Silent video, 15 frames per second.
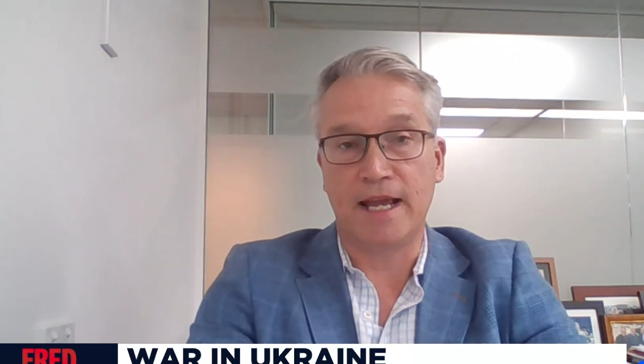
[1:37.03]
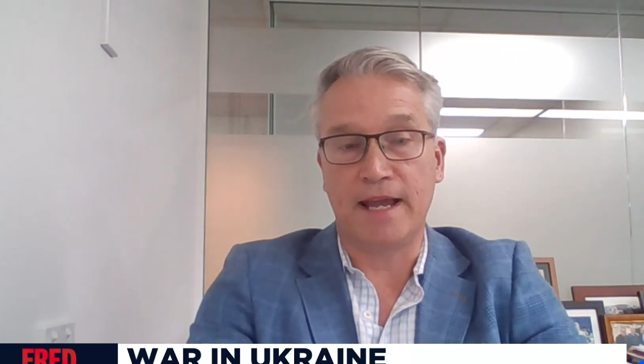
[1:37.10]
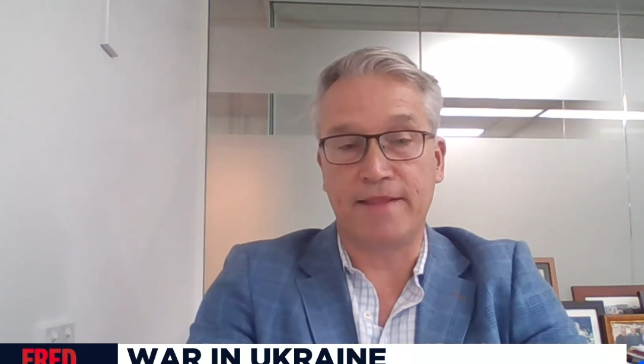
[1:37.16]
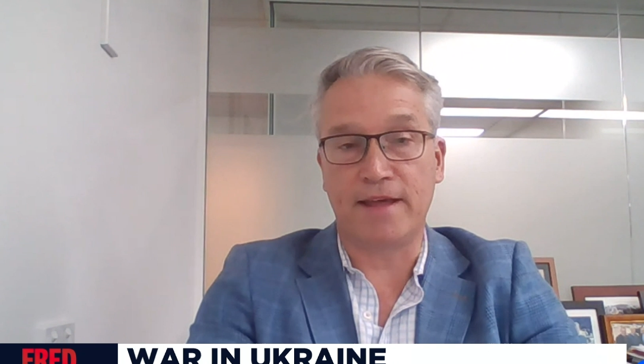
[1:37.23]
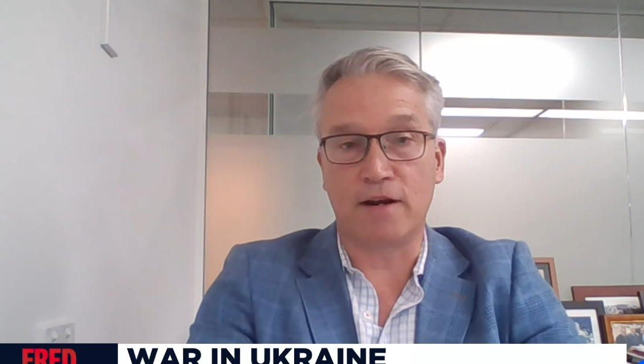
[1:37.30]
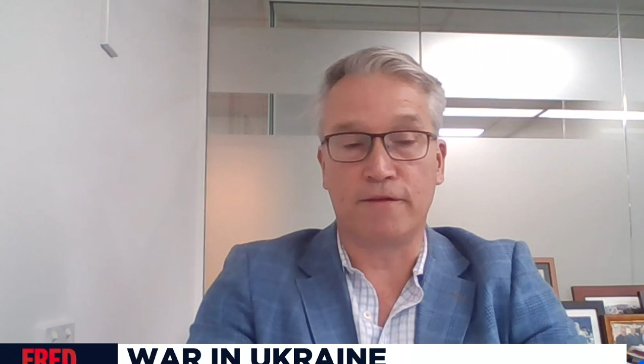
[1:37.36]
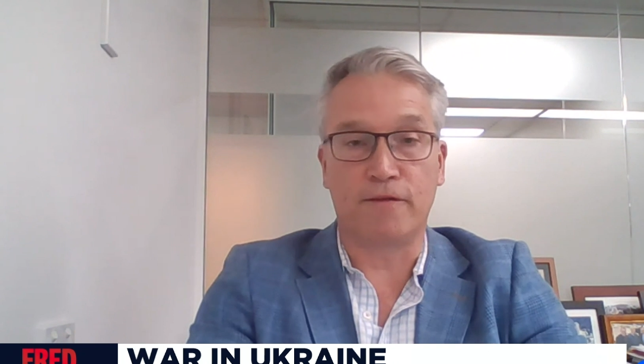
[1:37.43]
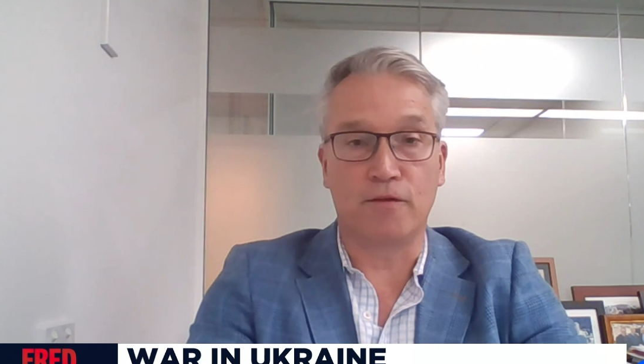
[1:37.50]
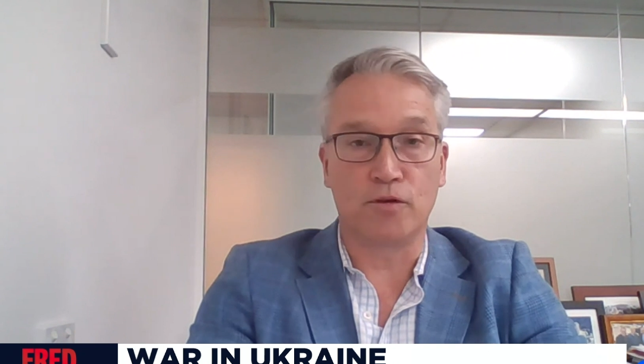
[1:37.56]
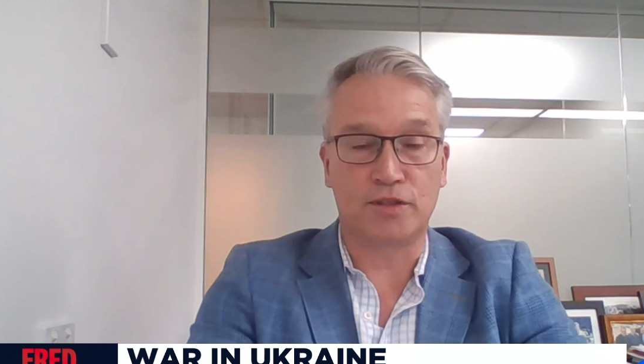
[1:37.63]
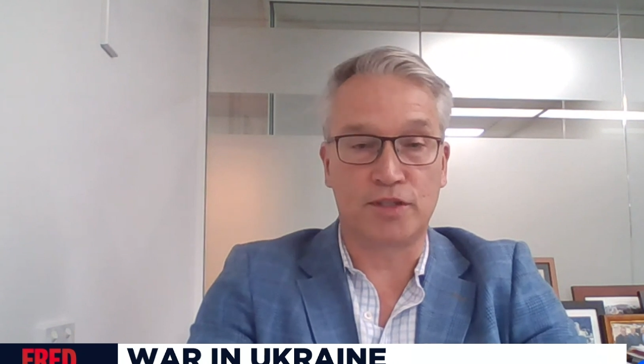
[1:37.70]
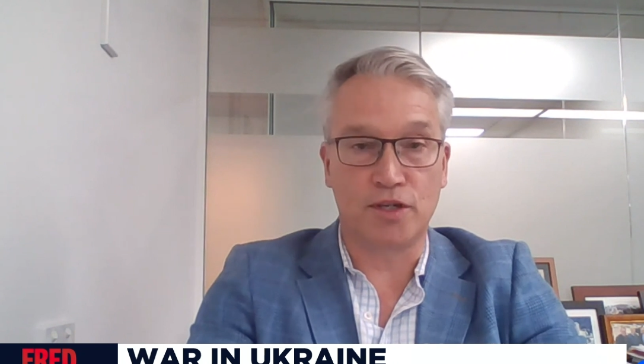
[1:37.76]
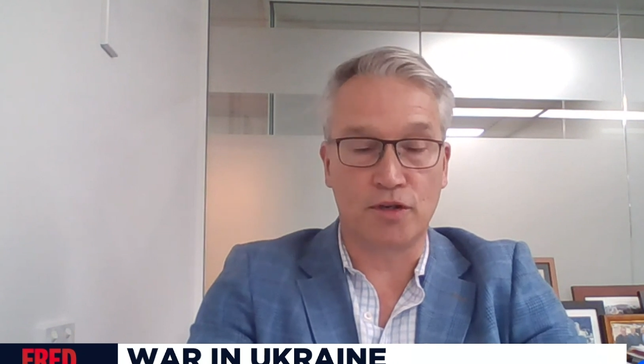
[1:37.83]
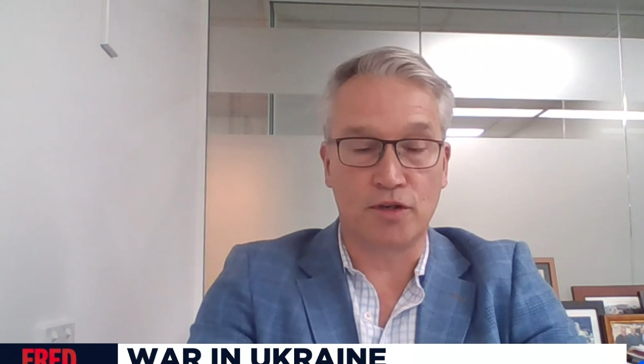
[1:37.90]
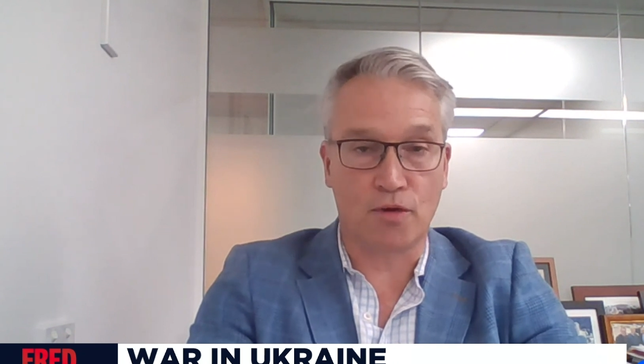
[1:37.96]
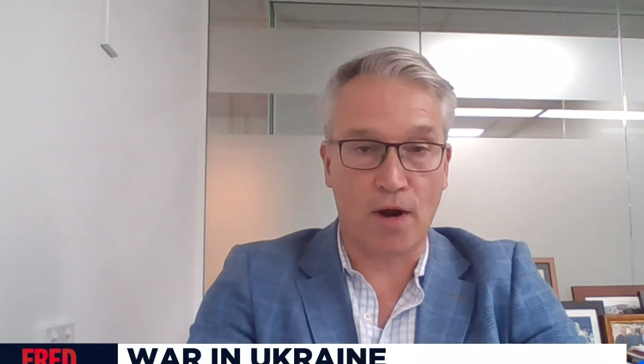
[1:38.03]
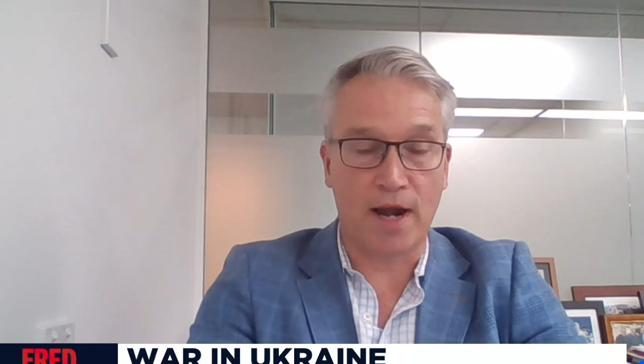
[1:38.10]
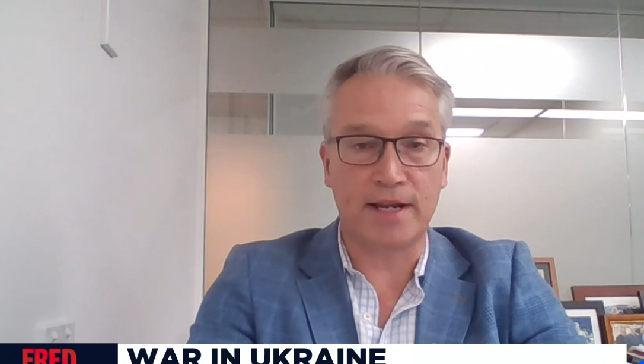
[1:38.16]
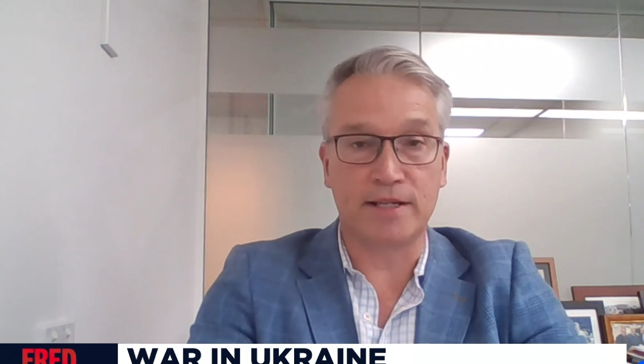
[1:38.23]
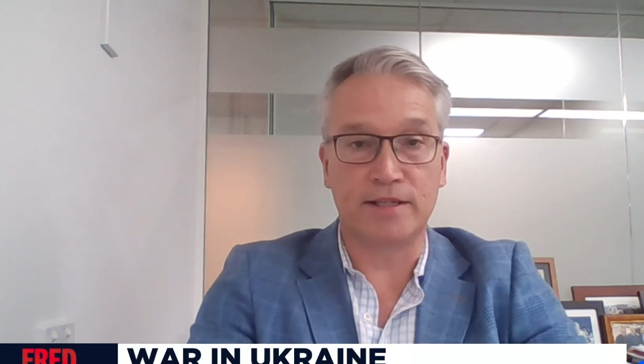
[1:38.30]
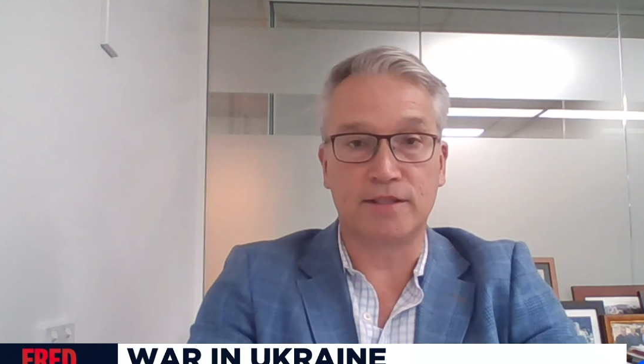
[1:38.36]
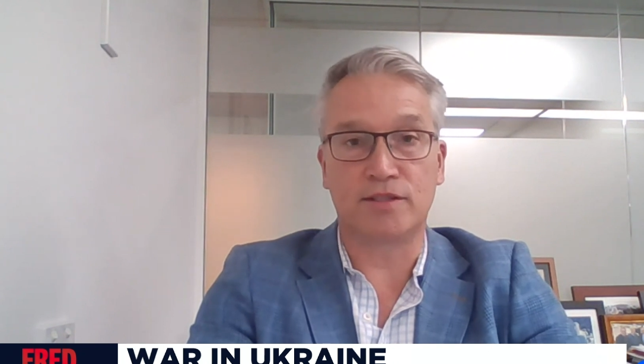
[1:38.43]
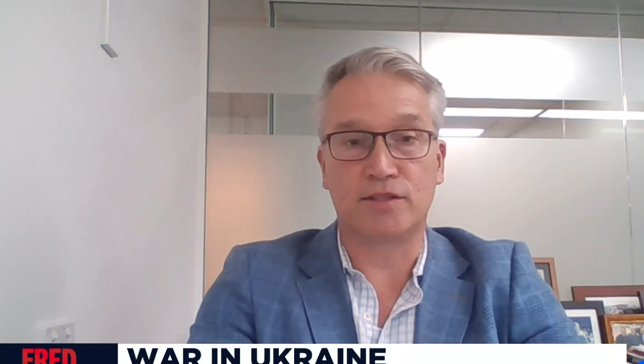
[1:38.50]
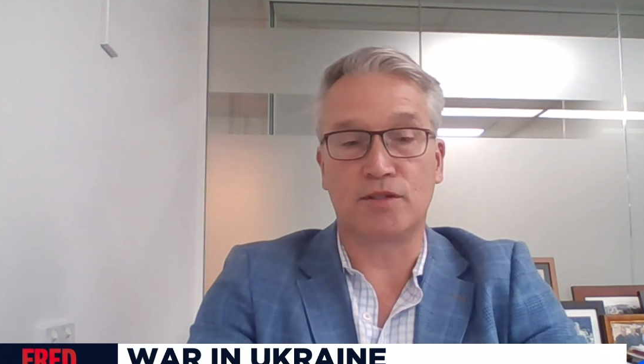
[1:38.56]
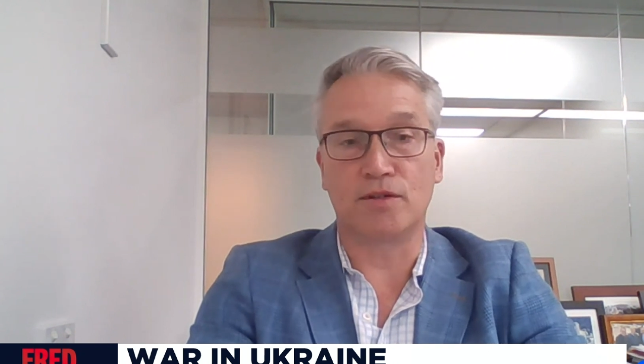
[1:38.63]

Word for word: and that'll force the Ukrainians